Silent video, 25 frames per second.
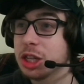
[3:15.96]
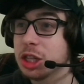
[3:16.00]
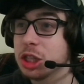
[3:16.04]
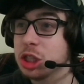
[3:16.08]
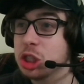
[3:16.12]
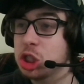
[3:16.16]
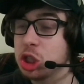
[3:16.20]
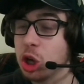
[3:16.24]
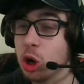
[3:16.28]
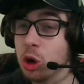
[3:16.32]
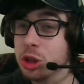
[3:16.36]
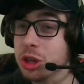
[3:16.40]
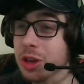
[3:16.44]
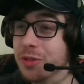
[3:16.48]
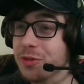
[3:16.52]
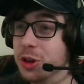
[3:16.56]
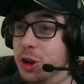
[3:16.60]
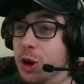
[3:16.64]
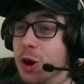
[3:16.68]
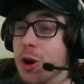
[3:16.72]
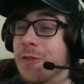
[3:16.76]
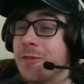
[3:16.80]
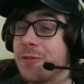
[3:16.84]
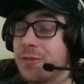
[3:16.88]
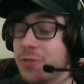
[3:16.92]
Joseph,
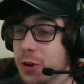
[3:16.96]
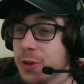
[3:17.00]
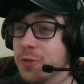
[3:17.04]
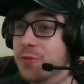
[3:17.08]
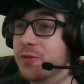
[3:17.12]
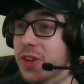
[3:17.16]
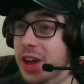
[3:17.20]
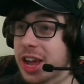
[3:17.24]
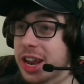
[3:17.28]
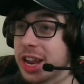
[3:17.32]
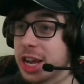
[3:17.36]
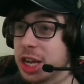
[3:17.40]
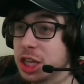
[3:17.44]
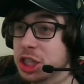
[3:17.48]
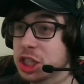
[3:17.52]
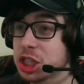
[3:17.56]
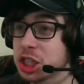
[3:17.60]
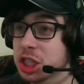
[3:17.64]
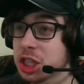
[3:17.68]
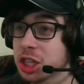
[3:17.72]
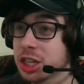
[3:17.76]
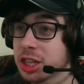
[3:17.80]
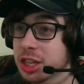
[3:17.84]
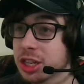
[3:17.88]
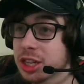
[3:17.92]
you're a foot fetish.
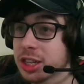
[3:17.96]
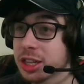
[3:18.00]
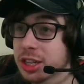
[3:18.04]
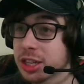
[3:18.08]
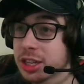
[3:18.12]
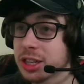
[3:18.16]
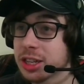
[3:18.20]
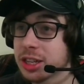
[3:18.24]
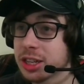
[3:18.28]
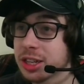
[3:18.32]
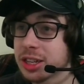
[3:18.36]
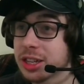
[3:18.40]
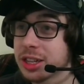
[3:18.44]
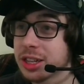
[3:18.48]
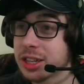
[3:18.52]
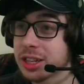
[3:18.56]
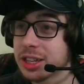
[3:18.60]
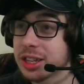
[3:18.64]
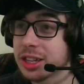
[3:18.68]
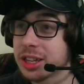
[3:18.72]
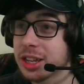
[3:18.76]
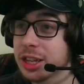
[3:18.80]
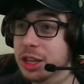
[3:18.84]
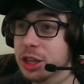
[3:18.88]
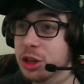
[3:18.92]

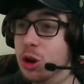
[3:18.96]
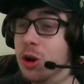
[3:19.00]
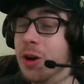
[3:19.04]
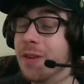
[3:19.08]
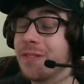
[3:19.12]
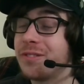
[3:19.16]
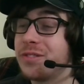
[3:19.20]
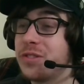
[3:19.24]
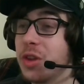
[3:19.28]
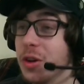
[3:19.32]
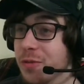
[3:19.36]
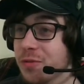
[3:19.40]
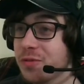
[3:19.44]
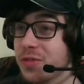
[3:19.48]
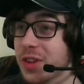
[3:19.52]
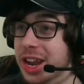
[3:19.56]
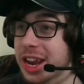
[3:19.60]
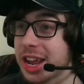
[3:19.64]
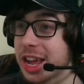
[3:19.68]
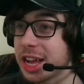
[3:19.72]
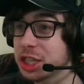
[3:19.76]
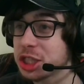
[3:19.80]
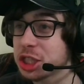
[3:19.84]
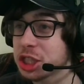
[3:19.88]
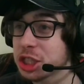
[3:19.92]
You're a foot
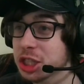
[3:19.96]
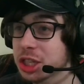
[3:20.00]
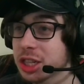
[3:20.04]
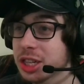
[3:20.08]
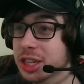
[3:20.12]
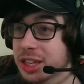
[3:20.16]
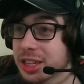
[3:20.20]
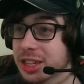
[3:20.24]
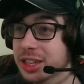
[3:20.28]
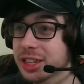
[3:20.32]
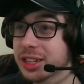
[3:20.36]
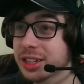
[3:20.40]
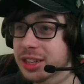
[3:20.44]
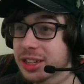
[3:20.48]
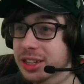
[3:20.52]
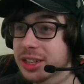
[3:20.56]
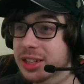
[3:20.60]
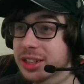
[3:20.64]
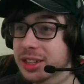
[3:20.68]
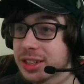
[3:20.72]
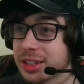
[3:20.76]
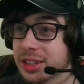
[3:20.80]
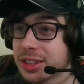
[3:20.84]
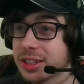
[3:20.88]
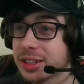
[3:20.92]
fetish. Joseph, you
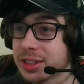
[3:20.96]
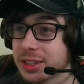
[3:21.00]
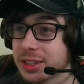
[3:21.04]
should come